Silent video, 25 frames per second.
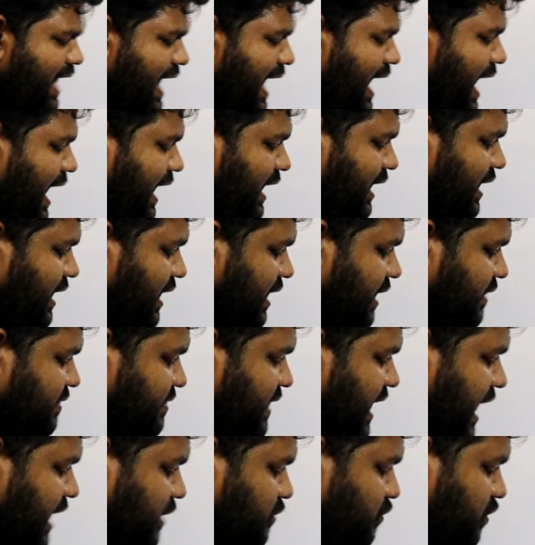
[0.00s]
and
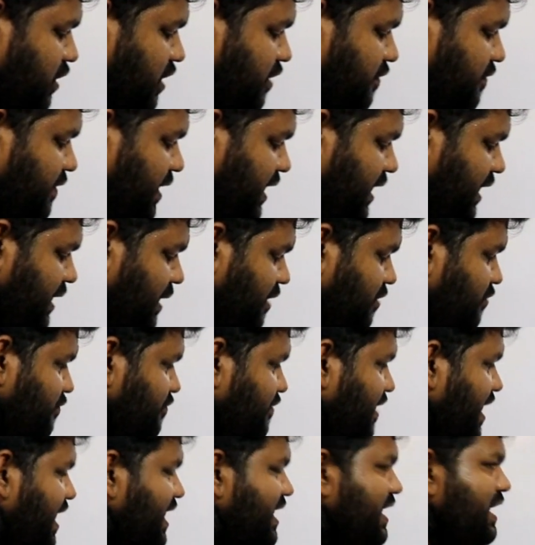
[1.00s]
that will be
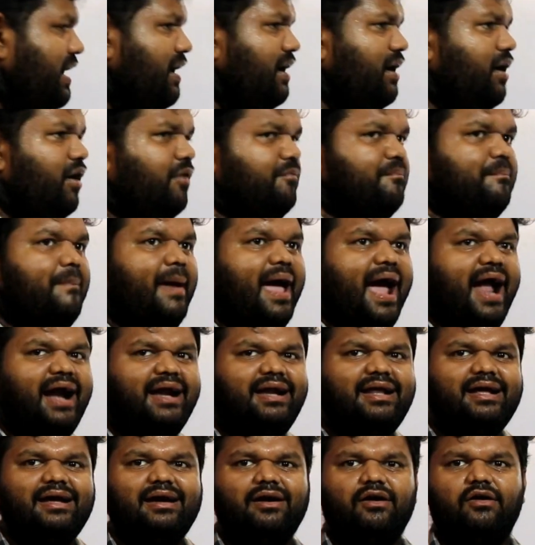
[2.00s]
very
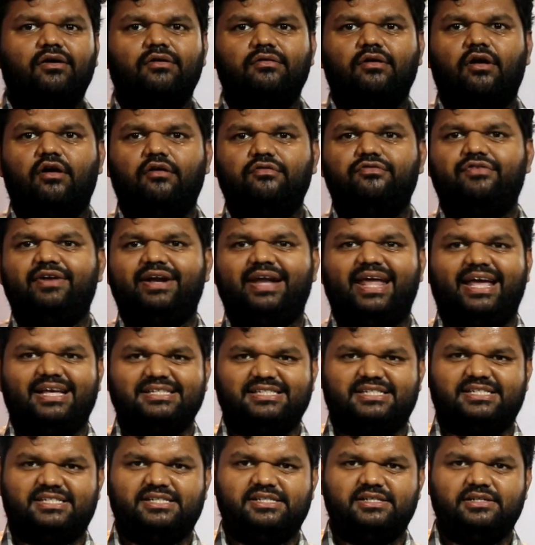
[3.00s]
bad of
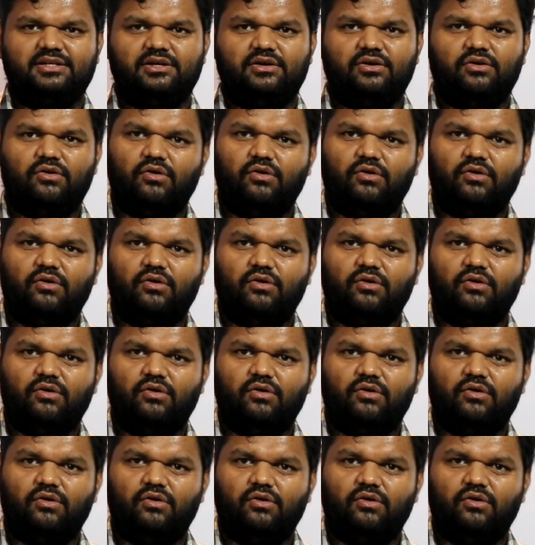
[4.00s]
taste.